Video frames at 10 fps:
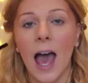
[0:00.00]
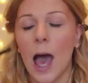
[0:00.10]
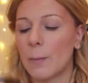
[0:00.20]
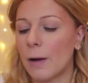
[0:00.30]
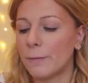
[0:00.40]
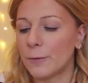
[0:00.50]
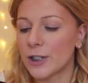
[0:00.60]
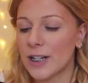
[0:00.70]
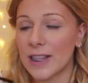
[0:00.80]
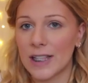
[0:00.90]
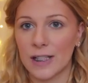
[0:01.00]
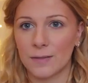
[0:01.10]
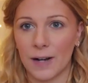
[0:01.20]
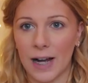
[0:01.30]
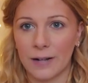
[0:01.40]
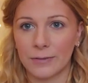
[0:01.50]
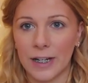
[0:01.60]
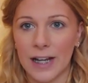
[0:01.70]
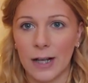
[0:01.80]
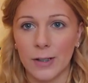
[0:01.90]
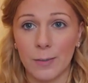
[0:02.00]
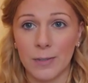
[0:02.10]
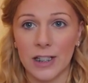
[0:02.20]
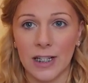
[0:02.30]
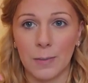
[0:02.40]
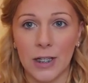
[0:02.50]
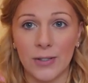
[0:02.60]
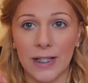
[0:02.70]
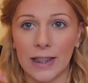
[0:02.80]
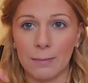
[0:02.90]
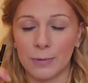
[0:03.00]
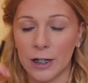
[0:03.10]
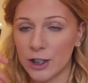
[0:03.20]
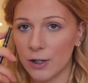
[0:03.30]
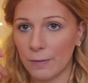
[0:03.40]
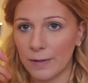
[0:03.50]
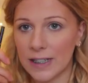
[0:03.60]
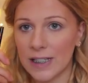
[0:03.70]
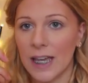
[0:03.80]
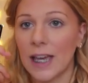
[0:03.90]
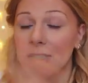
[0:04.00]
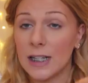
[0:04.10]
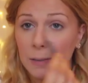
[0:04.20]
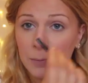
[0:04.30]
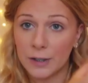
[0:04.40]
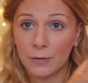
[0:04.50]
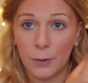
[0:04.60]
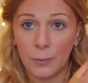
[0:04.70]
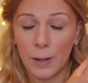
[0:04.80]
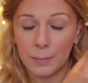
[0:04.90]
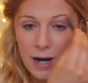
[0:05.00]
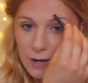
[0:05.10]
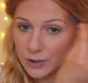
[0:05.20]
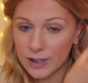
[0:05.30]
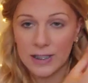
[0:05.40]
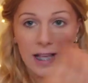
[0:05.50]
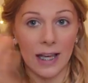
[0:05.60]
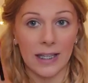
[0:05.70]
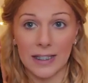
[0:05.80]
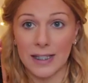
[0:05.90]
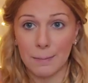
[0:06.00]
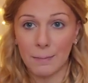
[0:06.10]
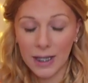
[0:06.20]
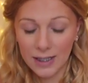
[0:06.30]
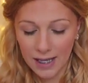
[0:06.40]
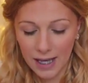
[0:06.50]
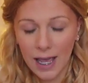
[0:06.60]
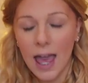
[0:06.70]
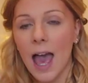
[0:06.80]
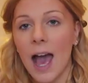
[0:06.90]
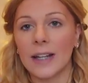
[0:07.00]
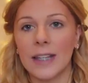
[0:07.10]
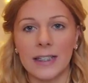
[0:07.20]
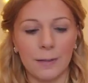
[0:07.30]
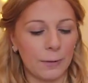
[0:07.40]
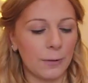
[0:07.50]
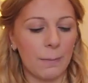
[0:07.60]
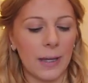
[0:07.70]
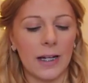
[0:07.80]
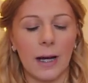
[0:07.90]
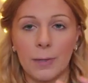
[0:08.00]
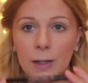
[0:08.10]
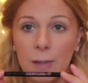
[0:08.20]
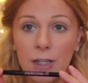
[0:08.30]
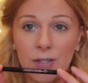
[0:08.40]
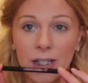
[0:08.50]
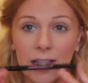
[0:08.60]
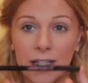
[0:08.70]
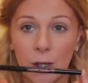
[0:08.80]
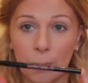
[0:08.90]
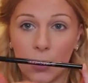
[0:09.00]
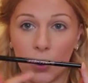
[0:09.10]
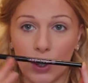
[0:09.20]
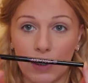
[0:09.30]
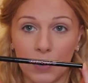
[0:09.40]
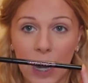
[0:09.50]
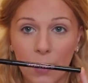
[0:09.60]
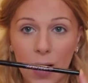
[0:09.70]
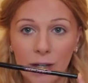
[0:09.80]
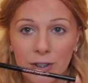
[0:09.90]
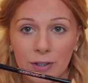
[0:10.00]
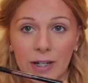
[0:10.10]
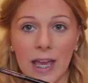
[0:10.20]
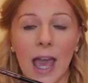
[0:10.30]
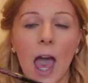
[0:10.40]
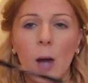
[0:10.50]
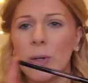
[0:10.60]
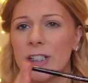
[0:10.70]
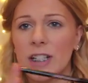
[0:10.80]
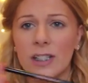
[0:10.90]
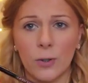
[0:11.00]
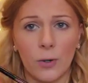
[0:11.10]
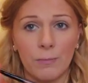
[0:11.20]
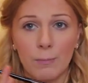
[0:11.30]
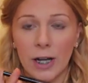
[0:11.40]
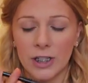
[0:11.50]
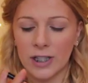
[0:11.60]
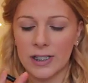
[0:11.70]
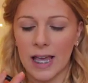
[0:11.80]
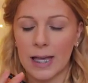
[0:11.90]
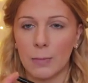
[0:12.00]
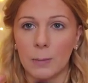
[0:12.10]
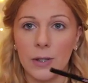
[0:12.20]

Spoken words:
Unfortunately this is run out right now, so I'm just going to be using the brush off it to brush through my brows because that is amazing. And then to fill them in, I'm going to be using the Soap & Glory Brow Archery, which is sort of much the same.